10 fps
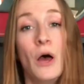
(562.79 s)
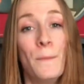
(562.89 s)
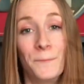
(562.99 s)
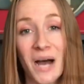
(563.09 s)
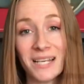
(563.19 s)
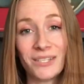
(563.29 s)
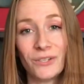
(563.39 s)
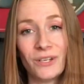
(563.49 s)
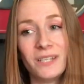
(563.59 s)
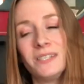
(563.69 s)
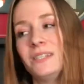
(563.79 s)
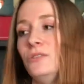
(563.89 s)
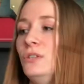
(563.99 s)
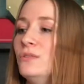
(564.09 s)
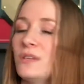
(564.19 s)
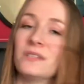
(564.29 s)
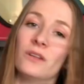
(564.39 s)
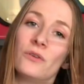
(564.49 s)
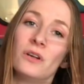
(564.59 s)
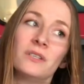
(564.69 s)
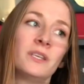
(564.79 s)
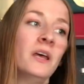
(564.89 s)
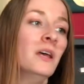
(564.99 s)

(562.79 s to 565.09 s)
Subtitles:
my students to use as loners,